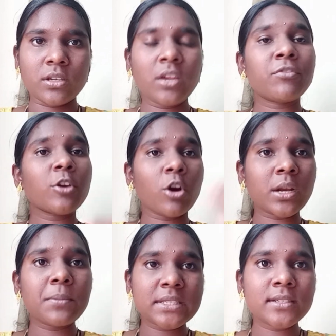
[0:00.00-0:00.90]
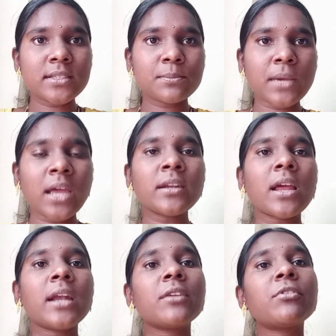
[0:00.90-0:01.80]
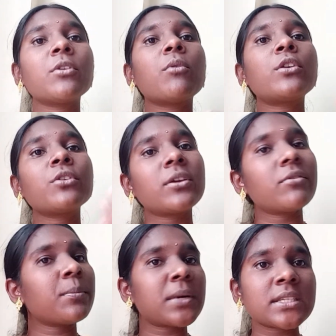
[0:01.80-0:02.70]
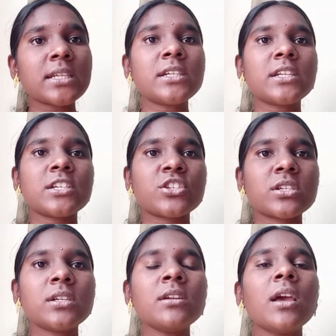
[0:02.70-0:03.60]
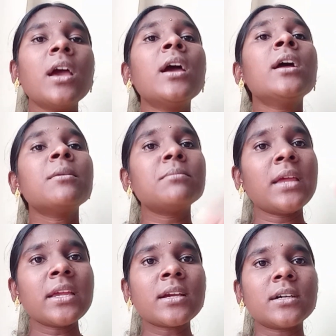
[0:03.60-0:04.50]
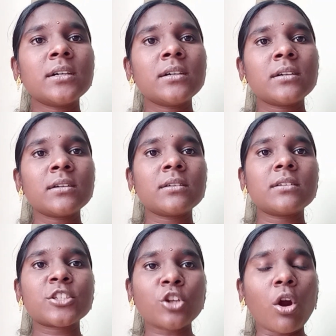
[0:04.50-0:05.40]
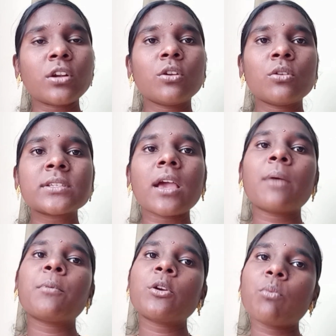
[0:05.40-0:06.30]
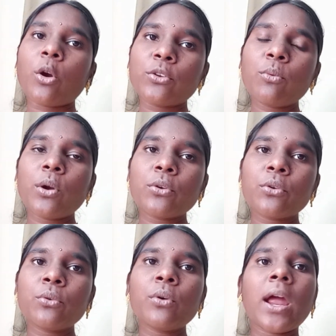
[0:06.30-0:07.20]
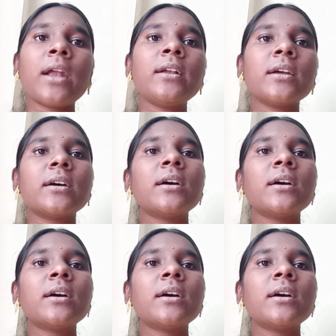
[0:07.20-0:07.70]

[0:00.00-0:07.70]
If you are a businessman and if you want to give a presentation, make a short notes about what you want to do and